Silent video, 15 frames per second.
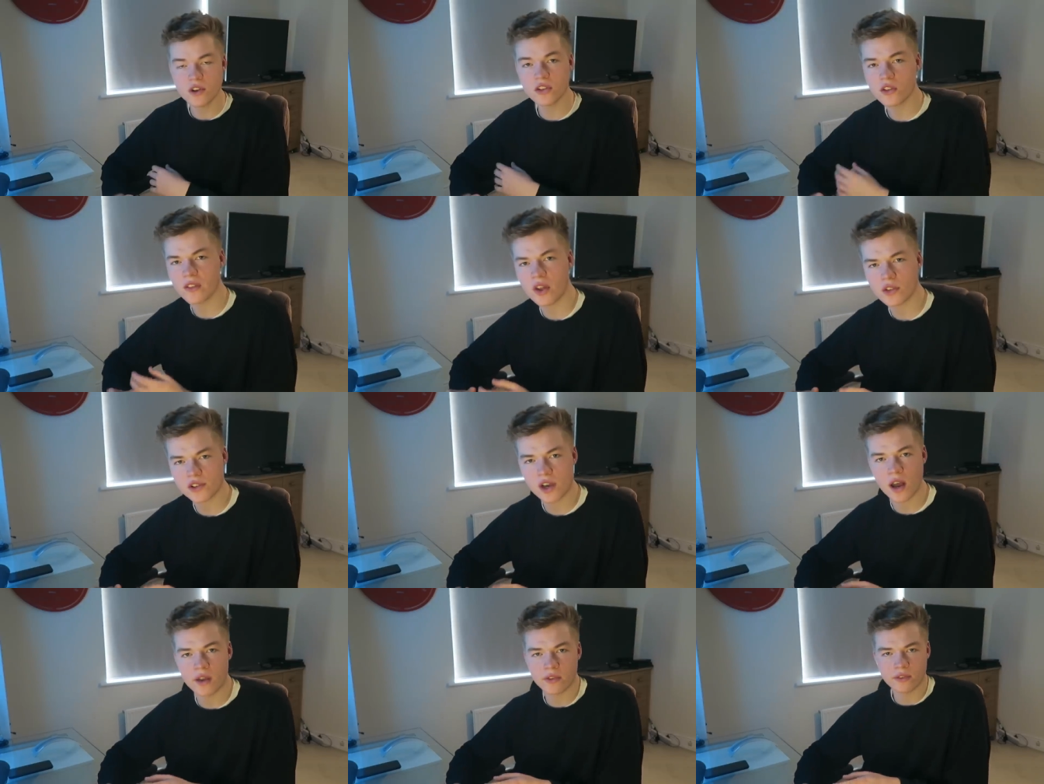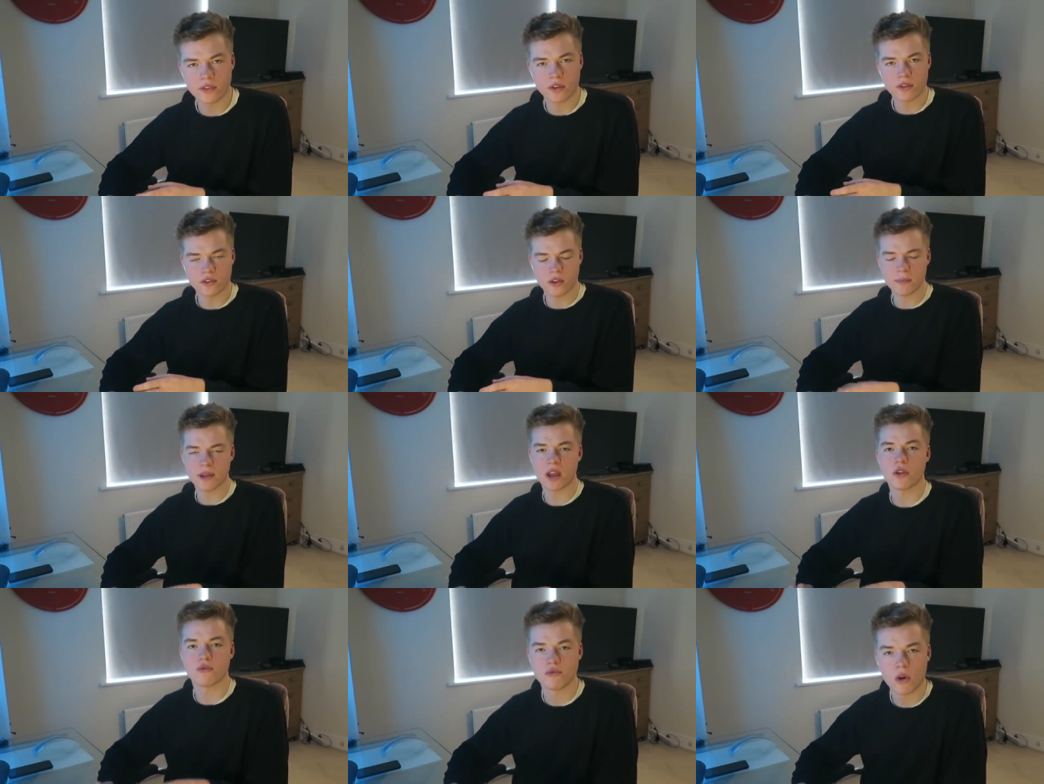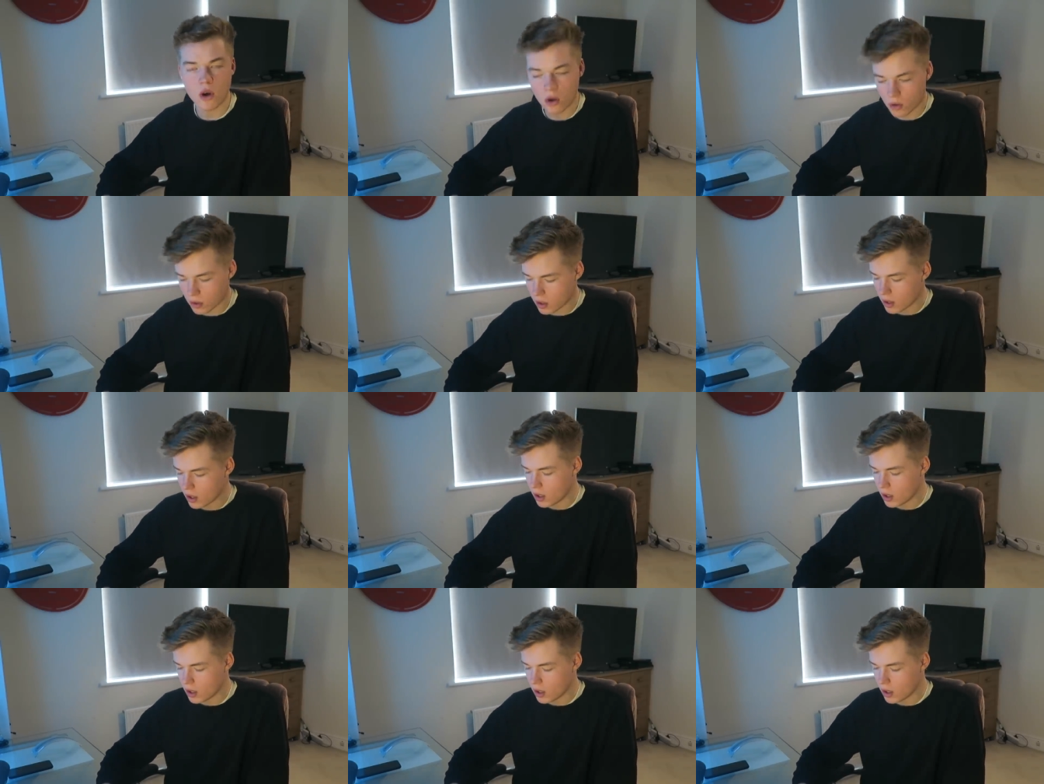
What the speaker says: Just on the odd chance that something goes wrong